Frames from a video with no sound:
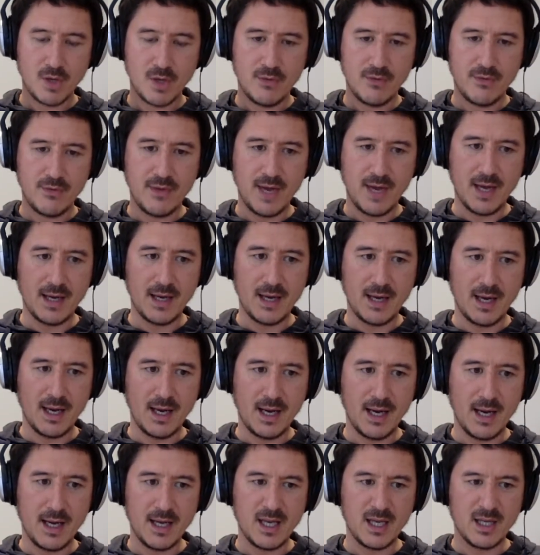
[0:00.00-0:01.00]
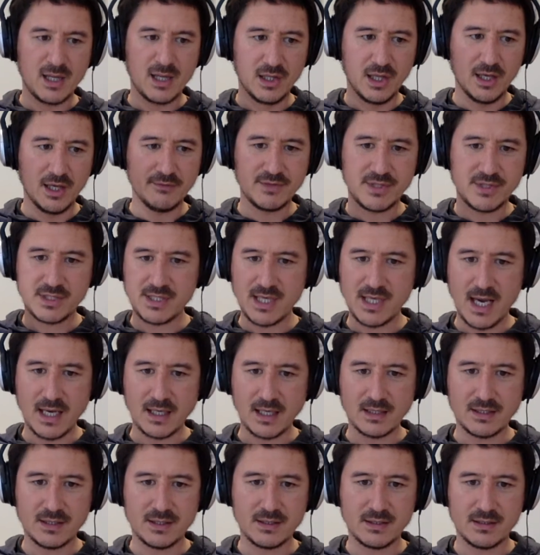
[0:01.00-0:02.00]
that I loved
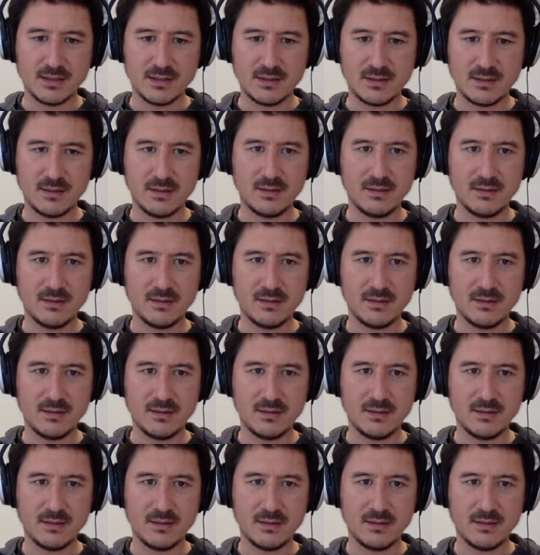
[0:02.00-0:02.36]
sex.